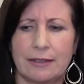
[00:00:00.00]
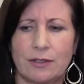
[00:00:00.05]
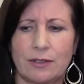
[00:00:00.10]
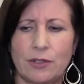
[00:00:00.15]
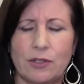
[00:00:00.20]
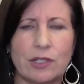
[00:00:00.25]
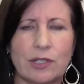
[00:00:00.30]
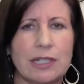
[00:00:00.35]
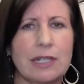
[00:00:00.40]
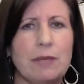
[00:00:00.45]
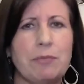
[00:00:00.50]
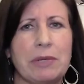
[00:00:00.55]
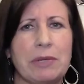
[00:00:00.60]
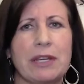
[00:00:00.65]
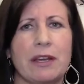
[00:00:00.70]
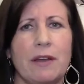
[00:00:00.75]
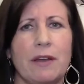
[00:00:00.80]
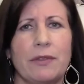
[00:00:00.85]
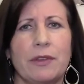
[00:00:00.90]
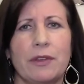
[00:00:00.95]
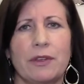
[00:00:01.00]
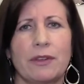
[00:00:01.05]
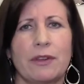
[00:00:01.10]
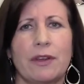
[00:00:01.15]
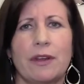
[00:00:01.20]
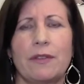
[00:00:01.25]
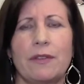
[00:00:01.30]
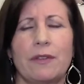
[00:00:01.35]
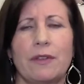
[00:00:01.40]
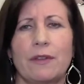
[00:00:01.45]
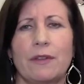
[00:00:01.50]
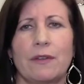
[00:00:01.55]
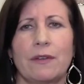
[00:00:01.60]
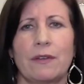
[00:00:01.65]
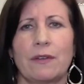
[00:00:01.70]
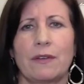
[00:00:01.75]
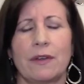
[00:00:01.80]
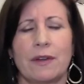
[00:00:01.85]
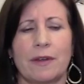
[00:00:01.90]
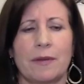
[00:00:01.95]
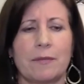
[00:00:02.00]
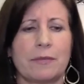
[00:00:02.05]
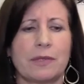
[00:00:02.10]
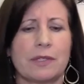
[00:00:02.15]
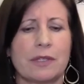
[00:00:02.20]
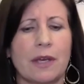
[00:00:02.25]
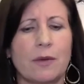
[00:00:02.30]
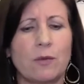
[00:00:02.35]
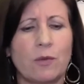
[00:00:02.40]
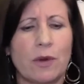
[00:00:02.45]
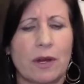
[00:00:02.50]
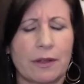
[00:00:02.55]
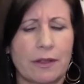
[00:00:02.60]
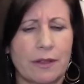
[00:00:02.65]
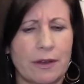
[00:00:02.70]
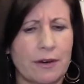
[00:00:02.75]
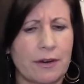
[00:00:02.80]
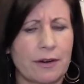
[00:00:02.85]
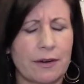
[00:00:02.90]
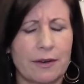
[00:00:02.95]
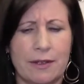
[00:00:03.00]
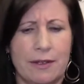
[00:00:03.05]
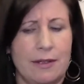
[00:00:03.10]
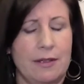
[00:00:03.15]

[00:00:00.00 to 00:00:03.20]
just sleeping on the sidewalk there.